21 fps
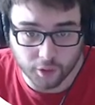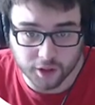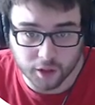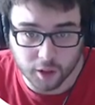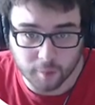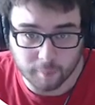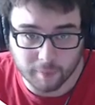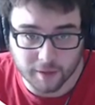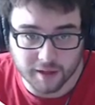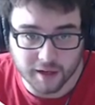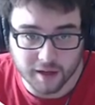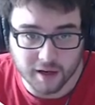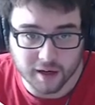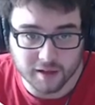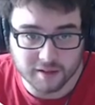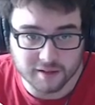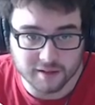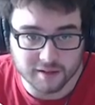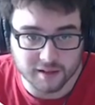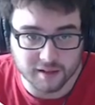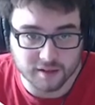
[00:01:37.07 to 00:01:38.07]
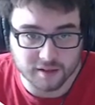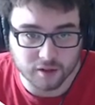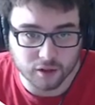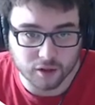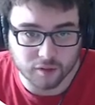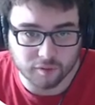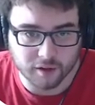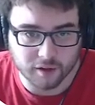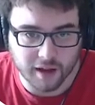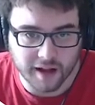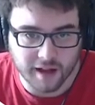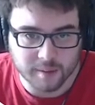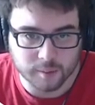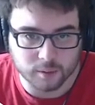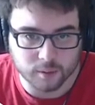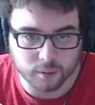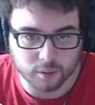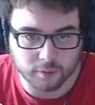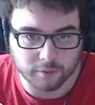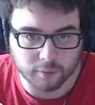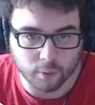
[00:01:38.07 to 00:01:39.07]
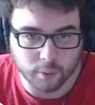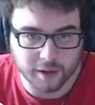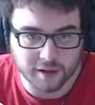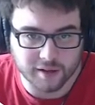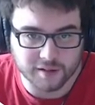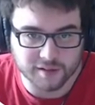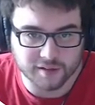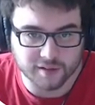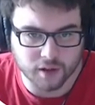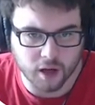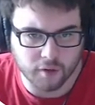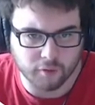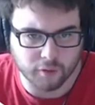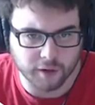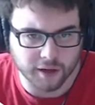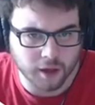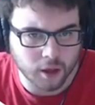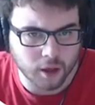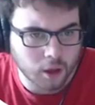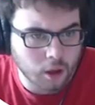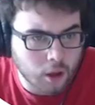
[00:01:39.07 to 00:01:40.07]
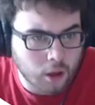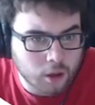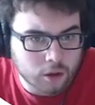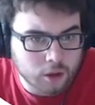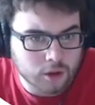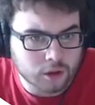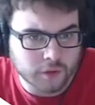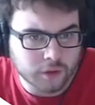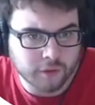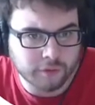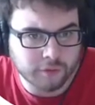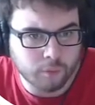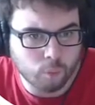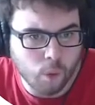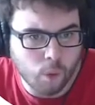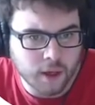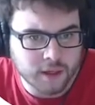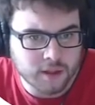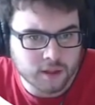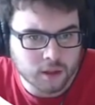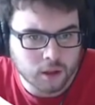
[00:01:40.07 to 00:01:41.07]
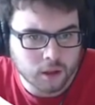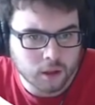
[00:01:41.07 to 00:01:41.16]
all my nonsense. Turn off lights to avoid discovery. Discovery from what?